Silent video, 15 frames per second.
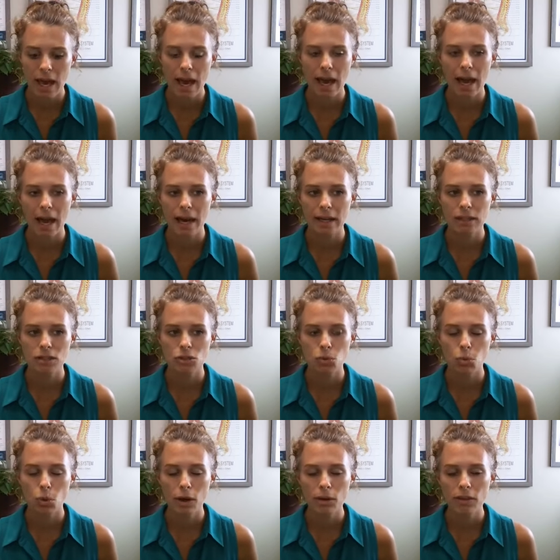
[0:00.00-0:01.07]
and
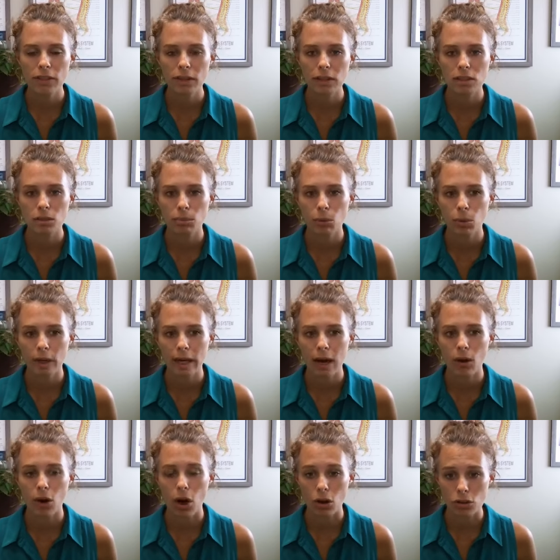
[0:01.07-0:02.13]
one thing to point
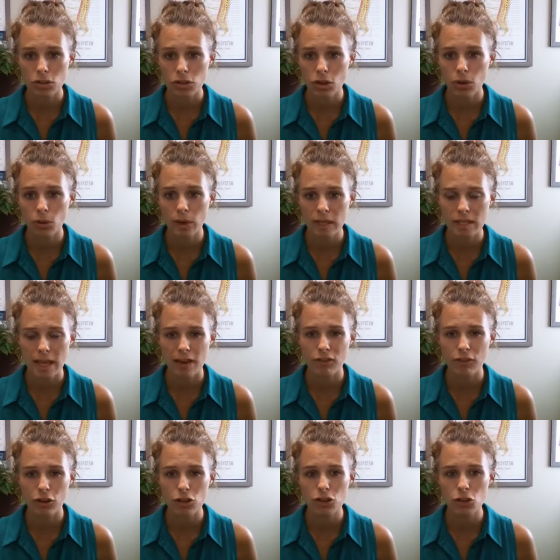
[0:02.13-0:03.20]
out also is that
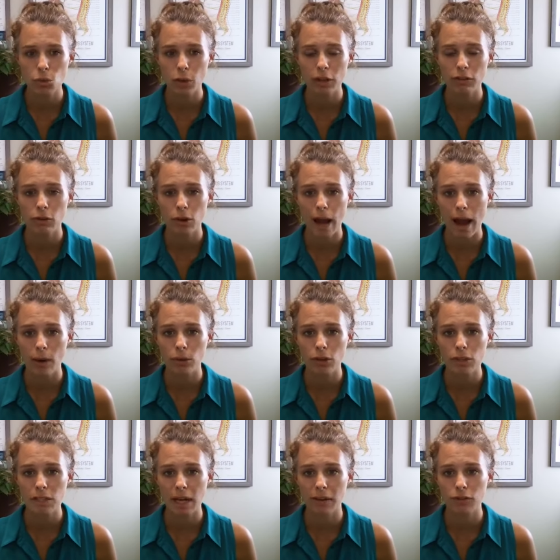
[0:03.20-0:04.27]
first 24
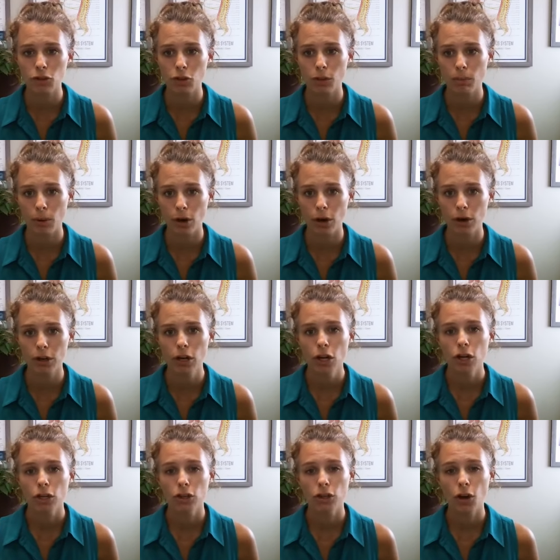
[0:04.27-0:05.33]
hours after a burn,
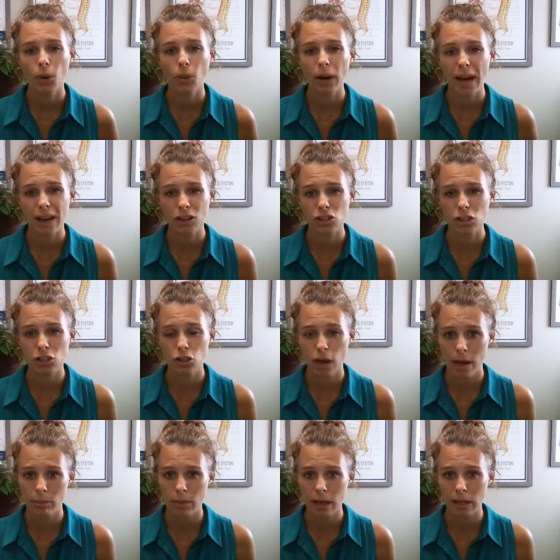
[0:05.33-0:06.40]
you don't want to actually
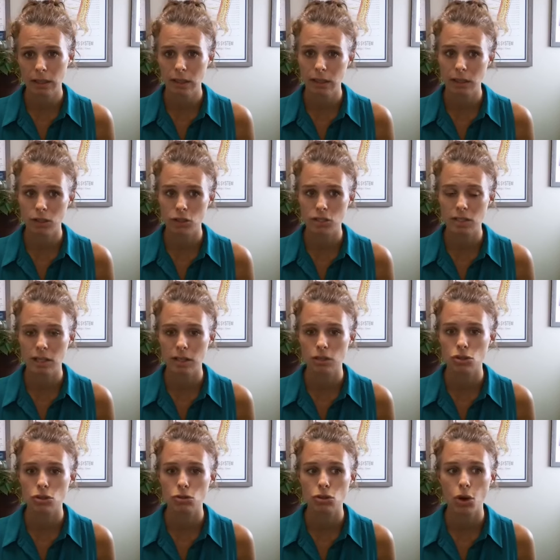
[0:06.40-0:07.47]
trap that heat in your skin.
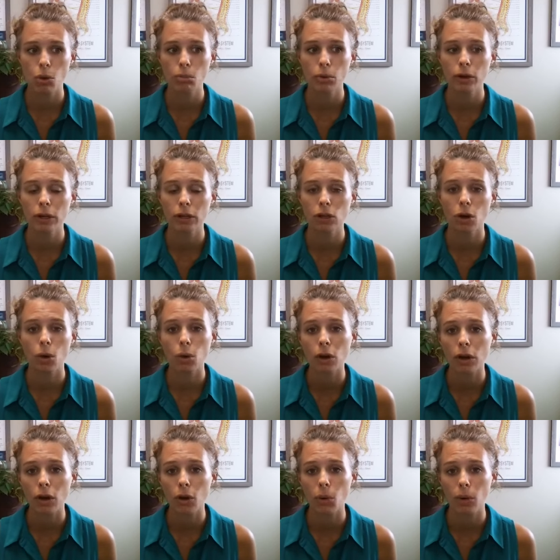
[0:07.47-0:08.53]
So don't put
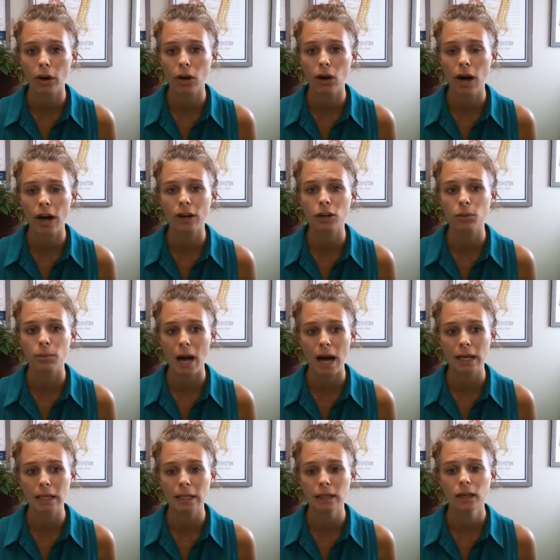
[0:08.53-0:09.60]
coconut oil on your
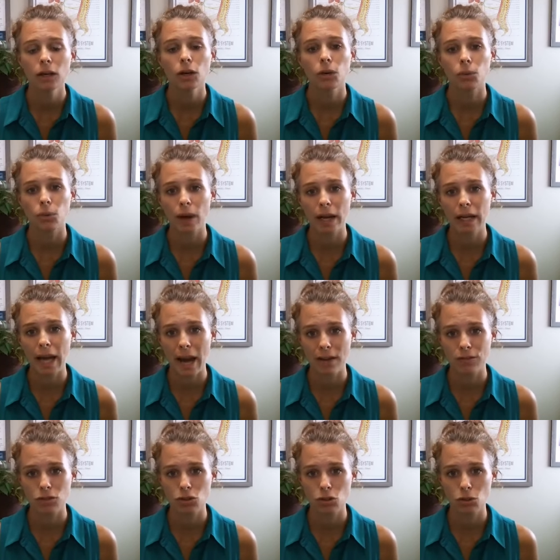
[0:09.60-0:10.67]
body right
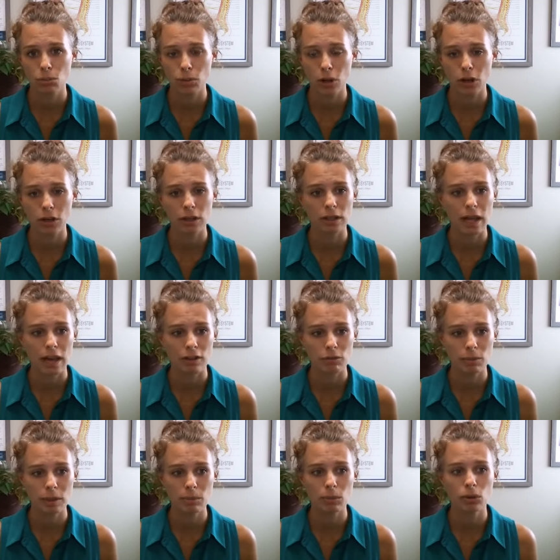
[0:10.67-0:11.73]
after you burn. A lot of
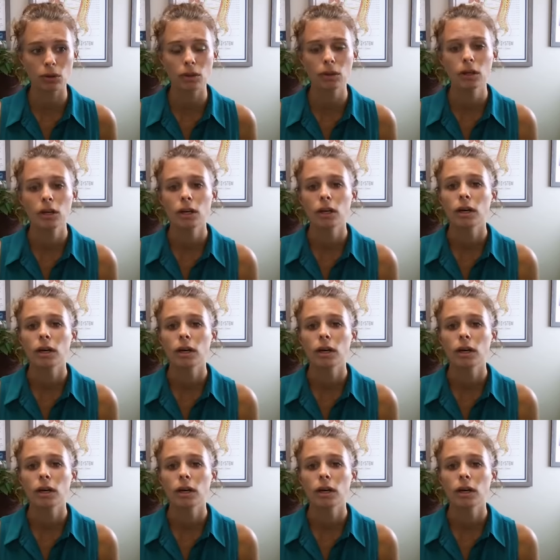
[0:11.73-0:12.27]
people